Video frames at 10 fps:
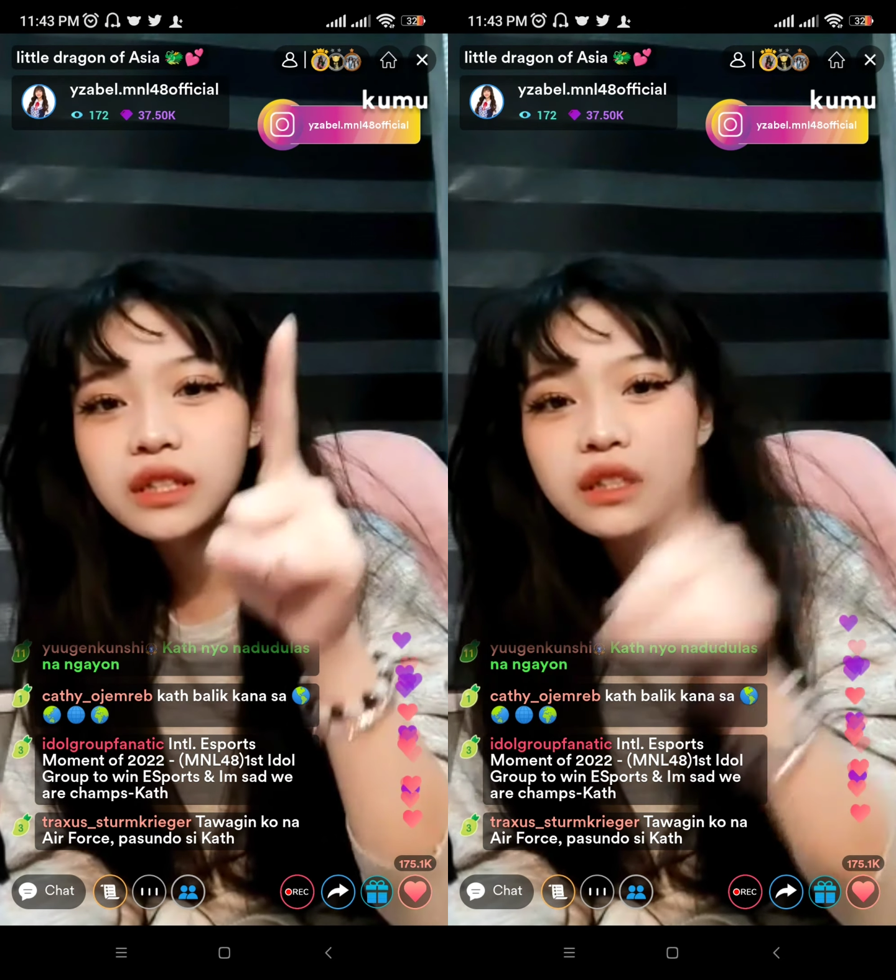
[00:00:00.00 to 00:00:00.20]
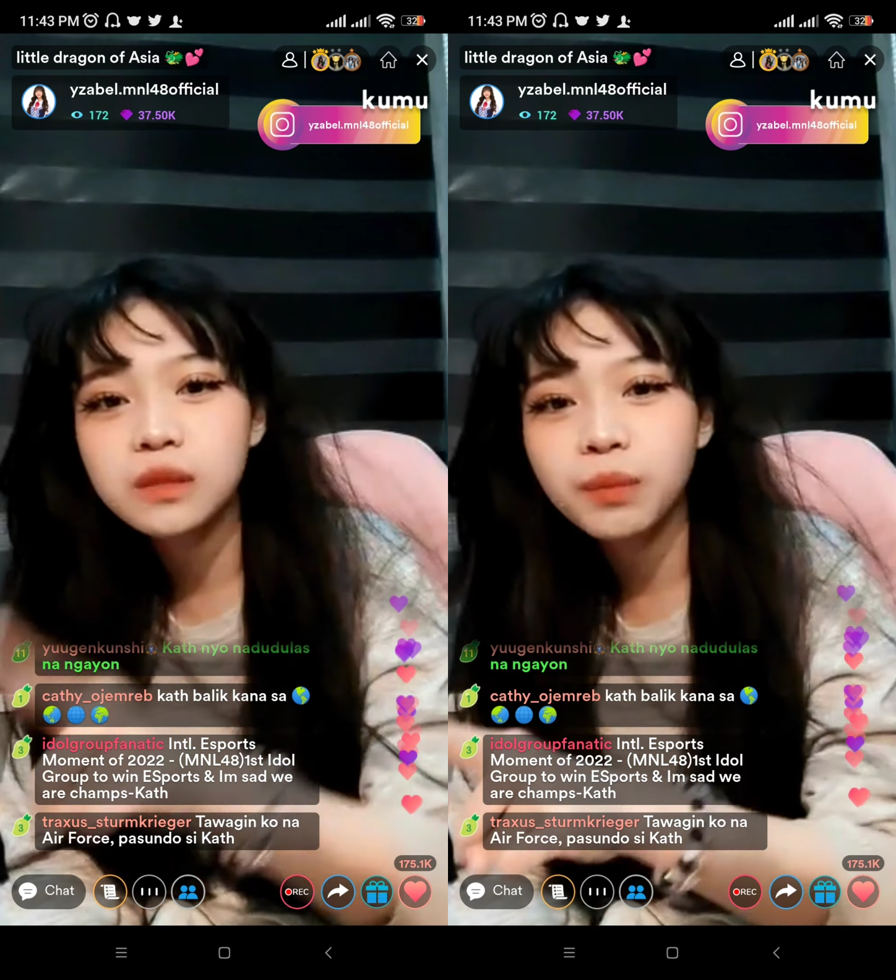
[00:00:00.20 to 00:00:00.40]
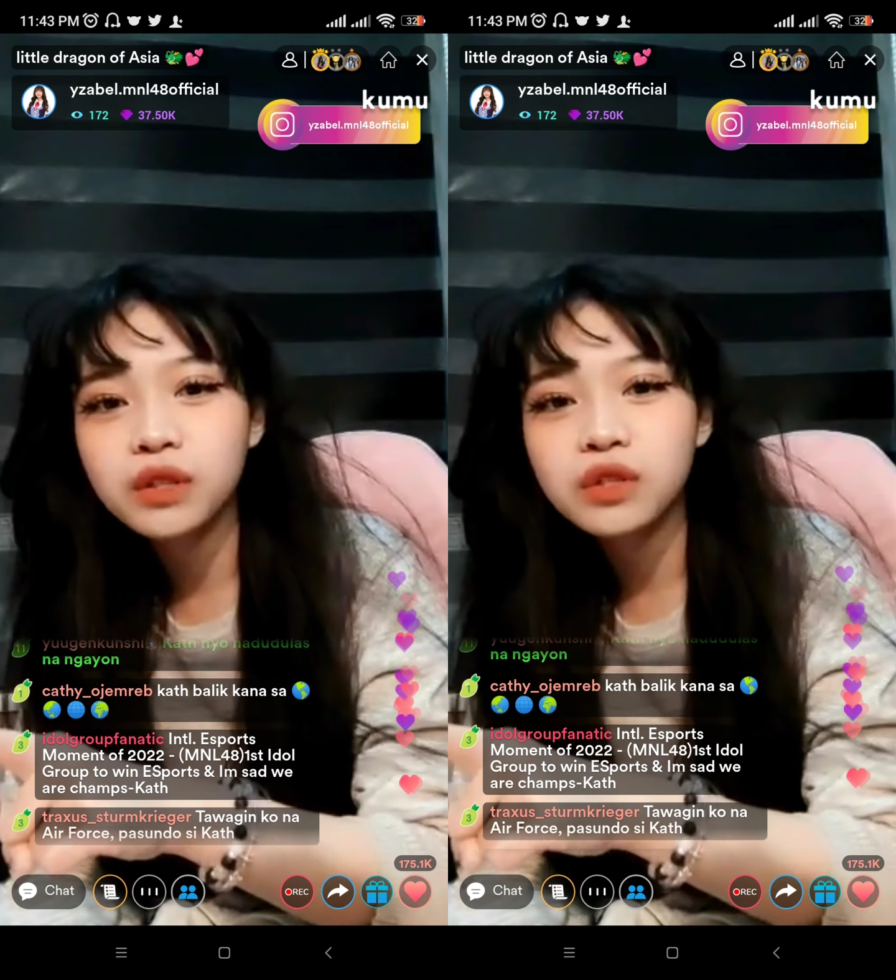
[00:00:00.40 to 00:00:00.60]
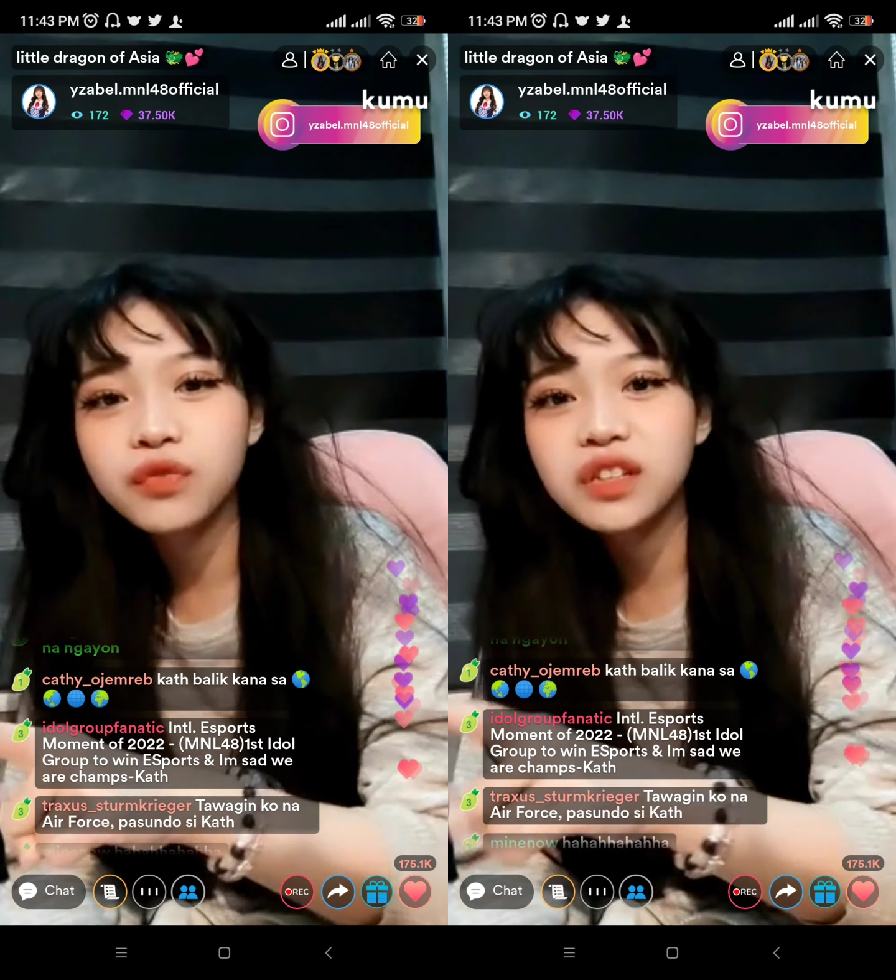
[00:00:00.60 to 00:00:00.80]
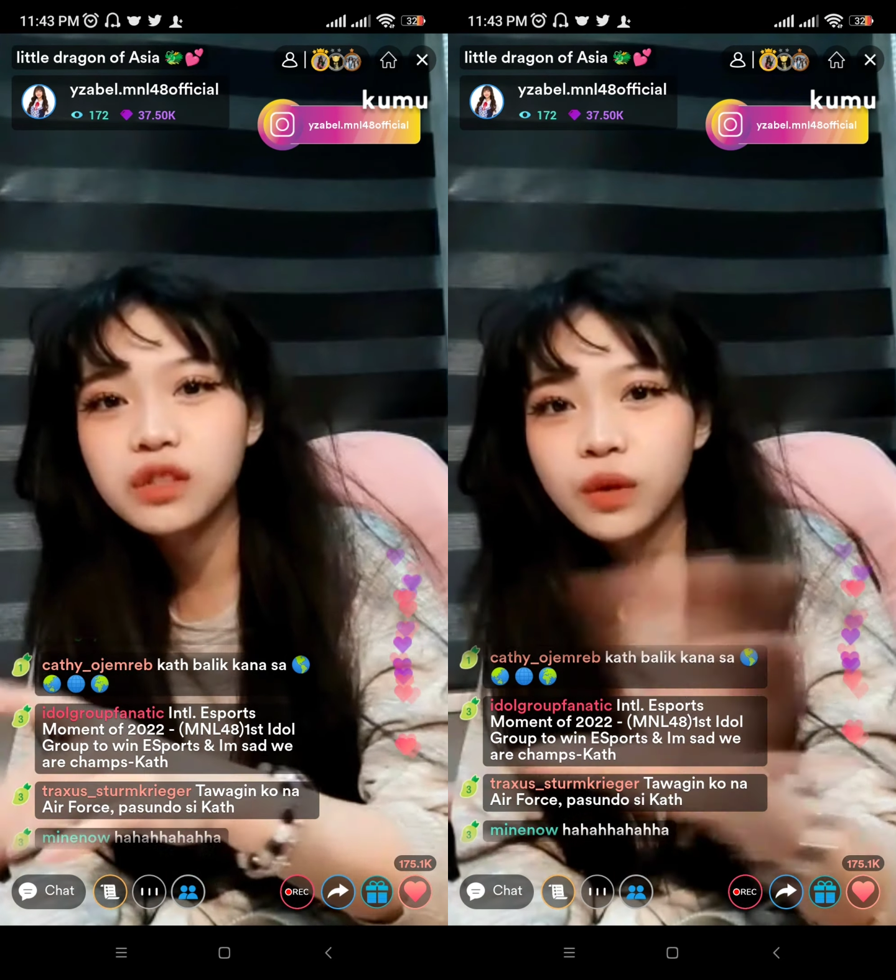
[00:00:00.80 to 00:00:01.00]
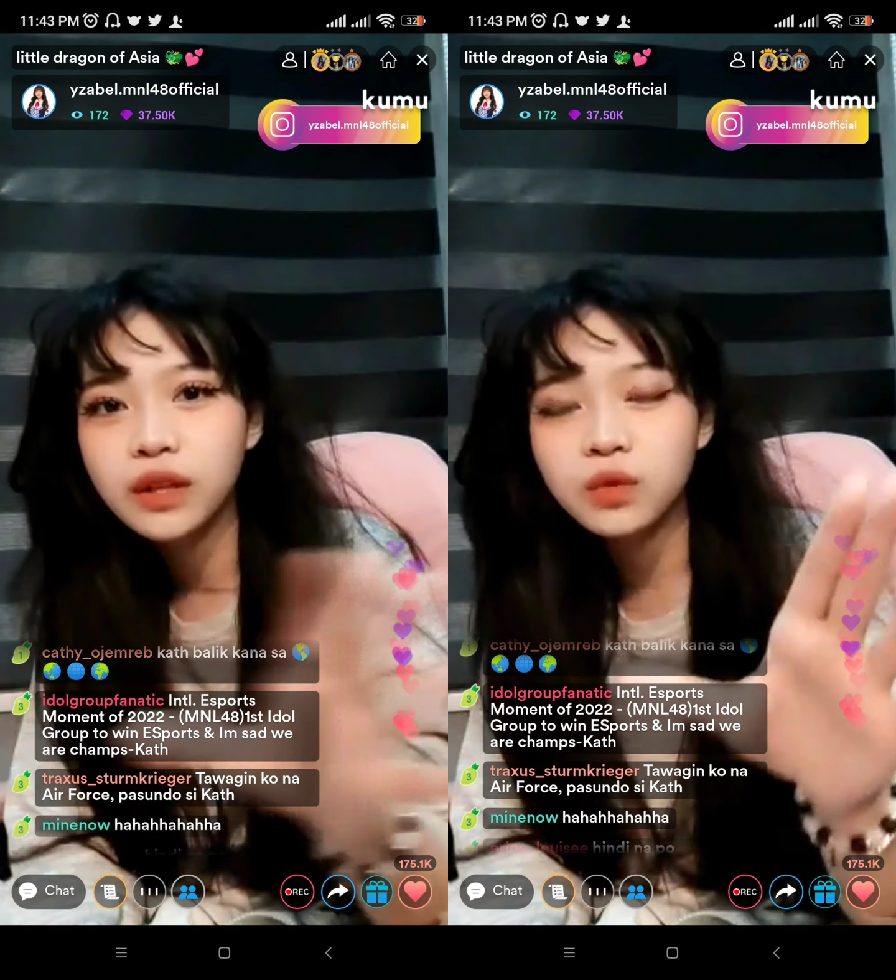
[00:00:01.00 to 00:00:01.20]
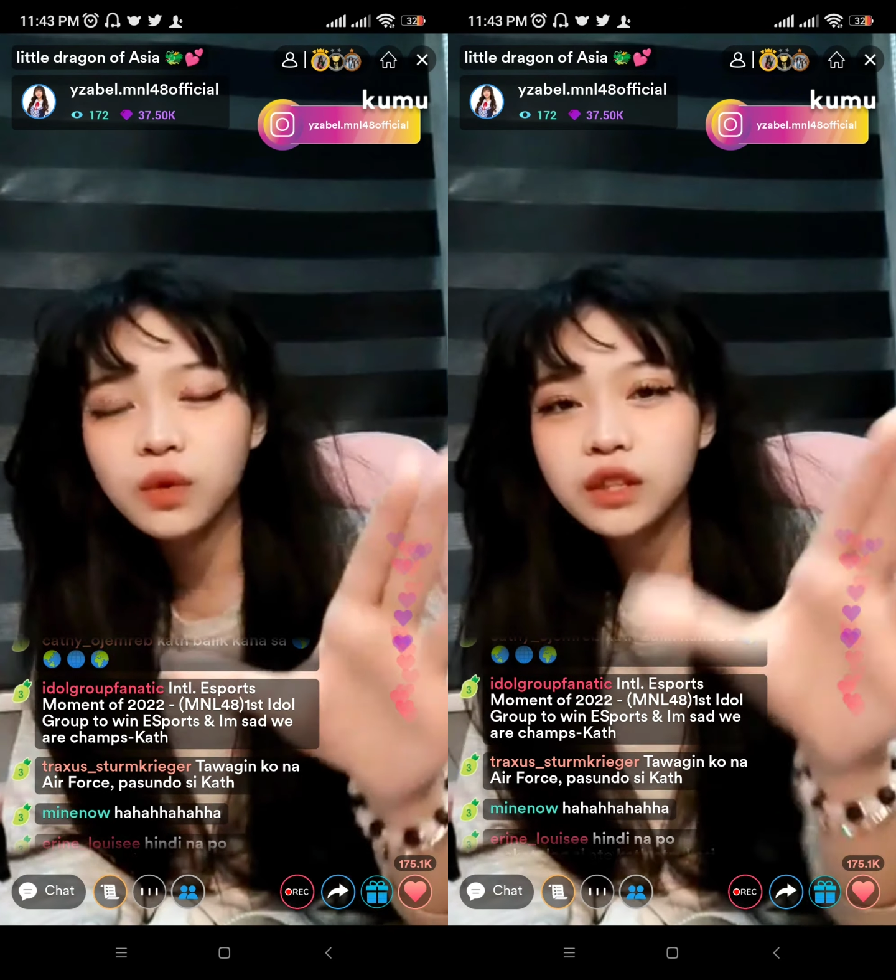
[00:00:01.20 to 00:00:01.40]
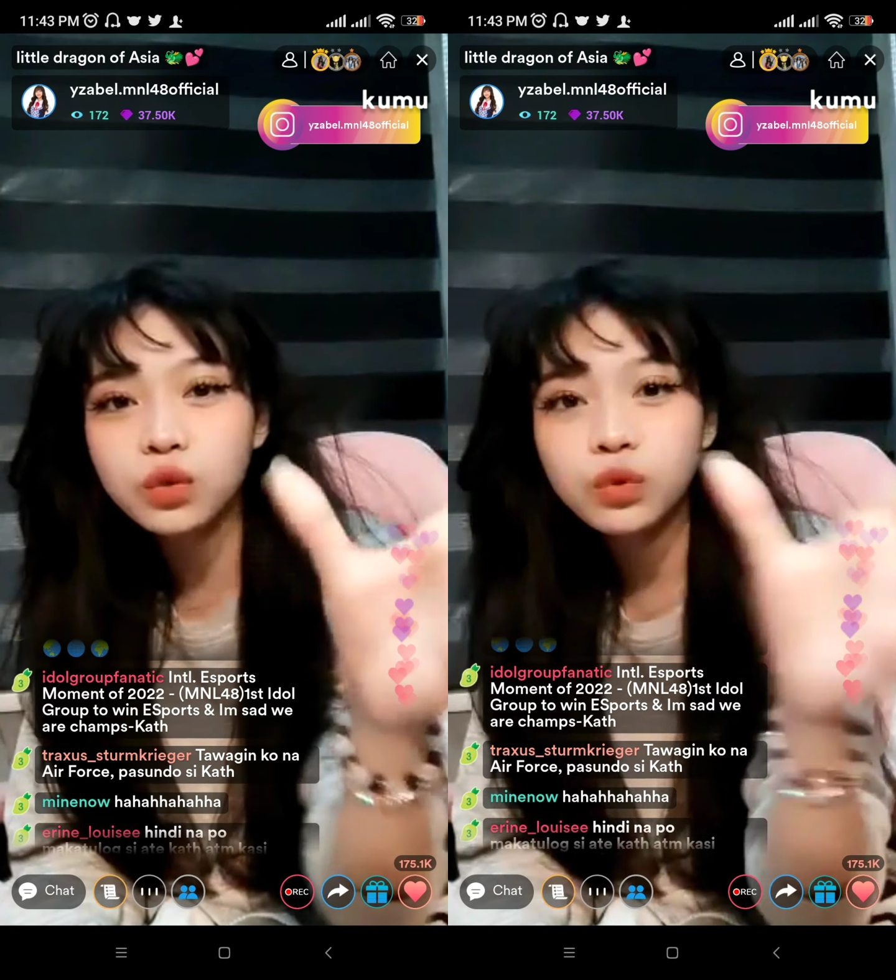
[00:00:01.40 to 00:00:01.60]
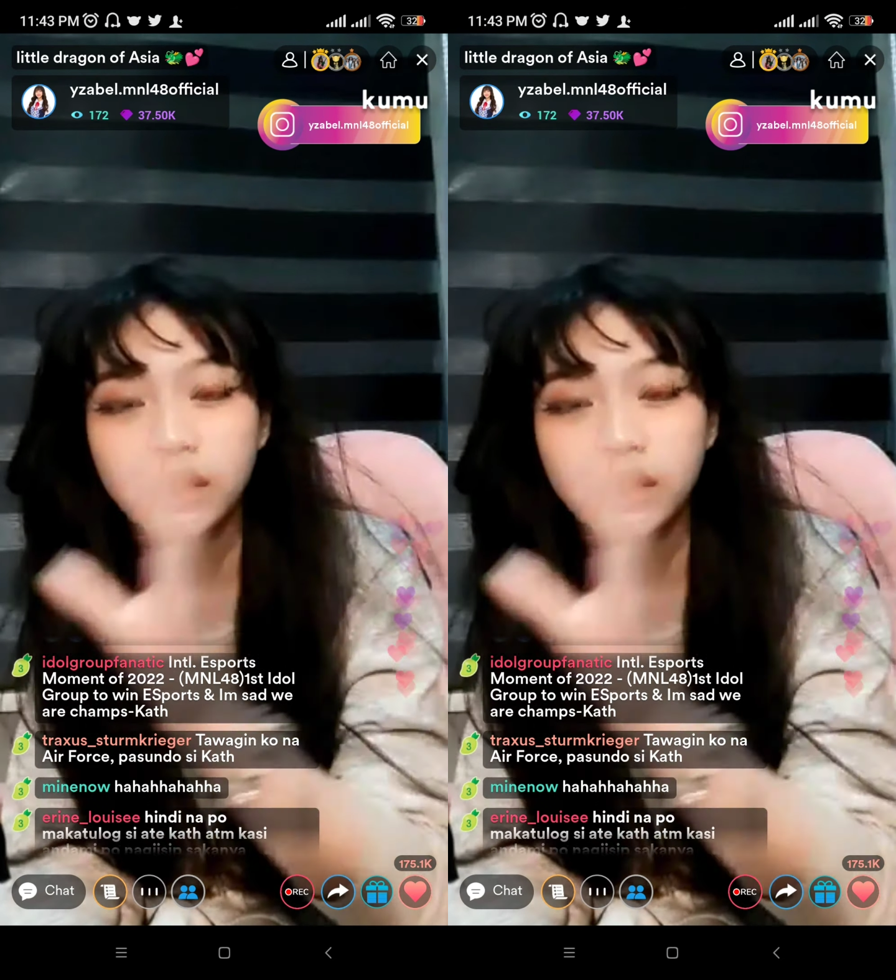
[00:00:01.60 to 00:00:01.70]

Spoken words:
esports for this 2022